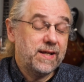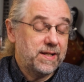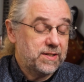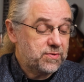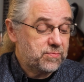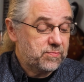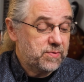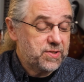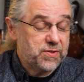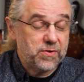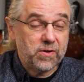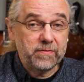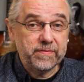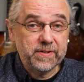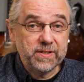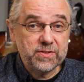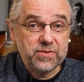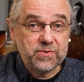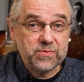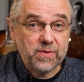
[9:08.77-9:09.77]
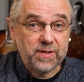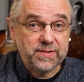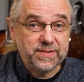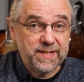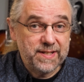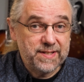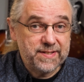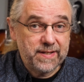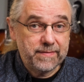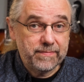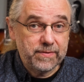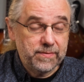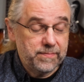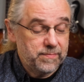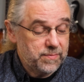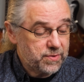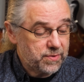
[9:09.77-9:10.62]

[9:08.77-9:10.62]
it's resolving to a G7.